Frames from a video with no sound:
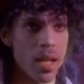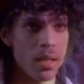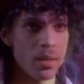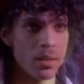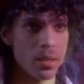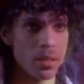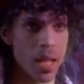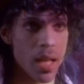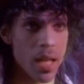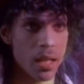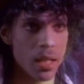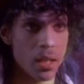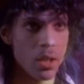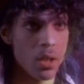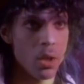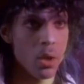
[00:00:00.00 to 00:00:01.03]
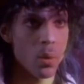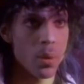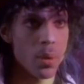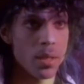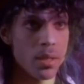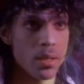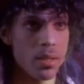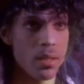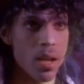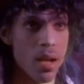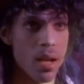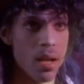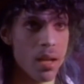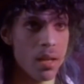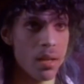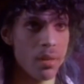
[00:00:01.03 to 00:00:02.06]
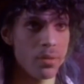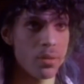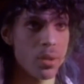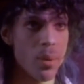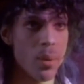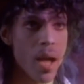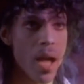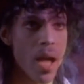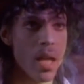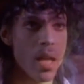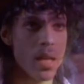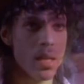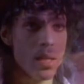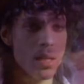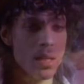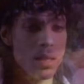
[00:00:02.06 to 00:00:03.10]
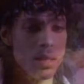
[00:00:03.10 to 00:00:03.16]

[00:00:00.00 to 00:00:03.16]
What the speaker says: was the focus from the movie.